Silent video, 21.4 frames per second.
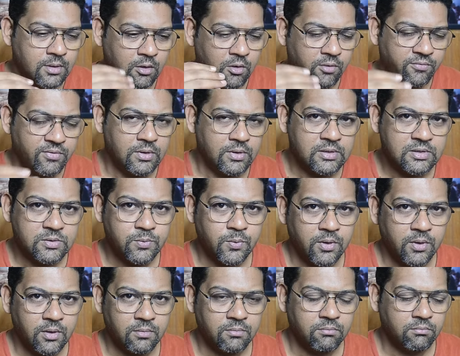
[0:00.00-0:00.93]
think of it
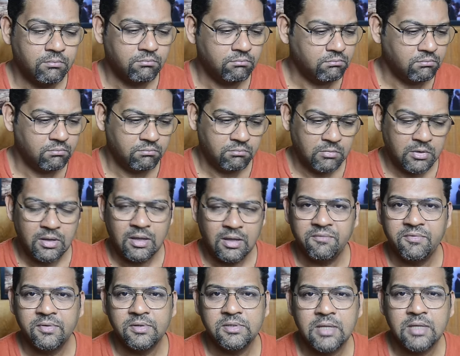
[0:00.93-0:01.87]
this way:
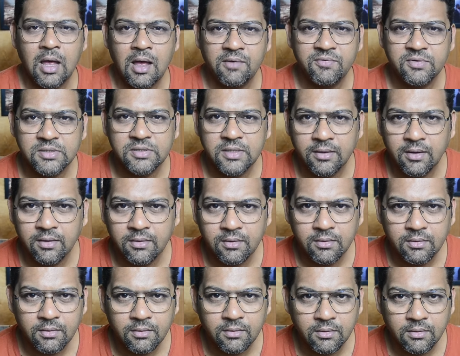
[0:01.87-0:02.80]
if it's half a
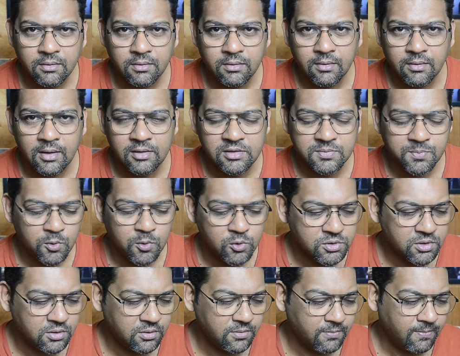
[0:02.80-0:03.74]
second
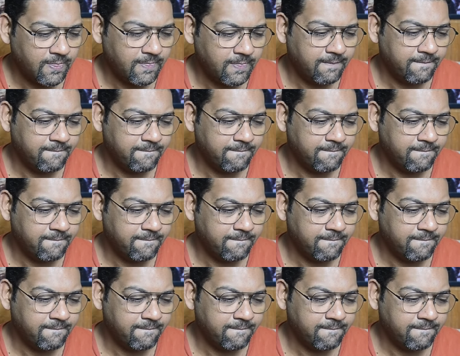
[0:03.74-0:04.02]
exposure,